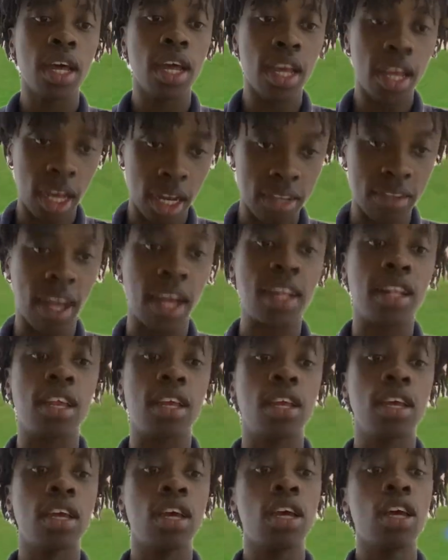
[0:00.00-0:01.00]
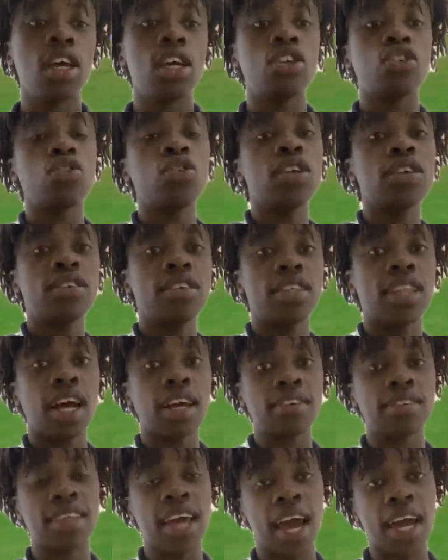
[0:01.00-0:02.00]
Exactly. As soon as he
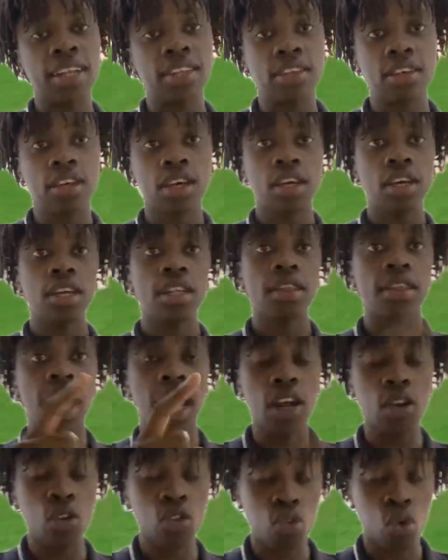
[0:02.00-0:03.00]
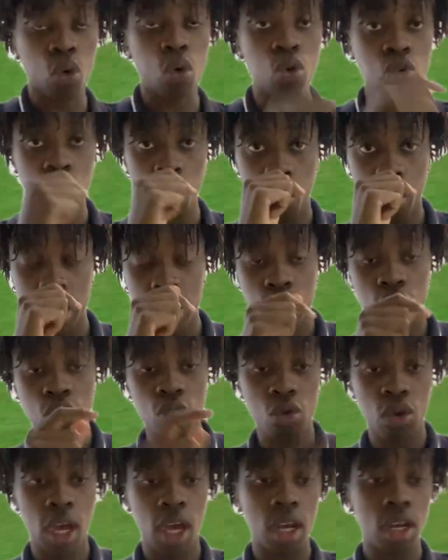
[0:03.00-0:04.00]
does that, that is also when
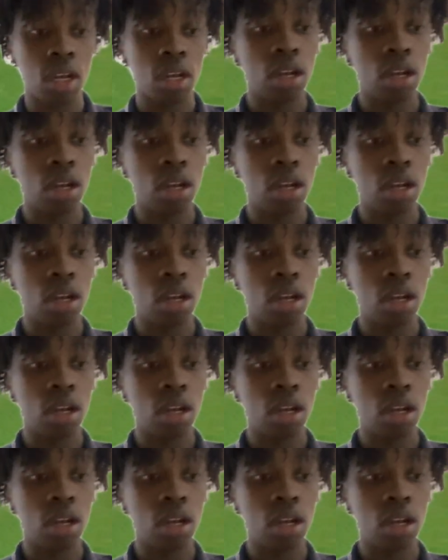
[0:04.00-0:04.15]
you can